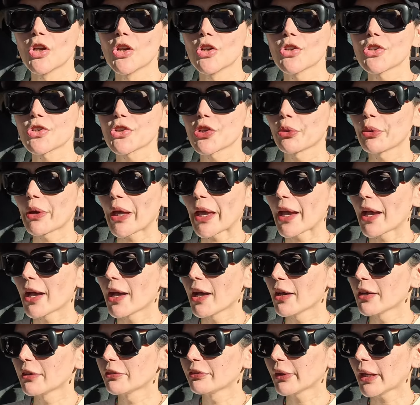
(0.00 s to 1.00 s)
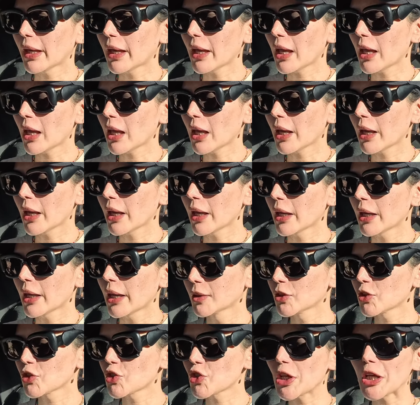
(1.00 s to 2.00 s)
So we have a
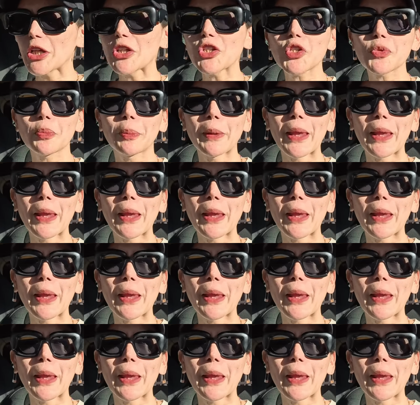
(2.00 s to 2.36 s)
change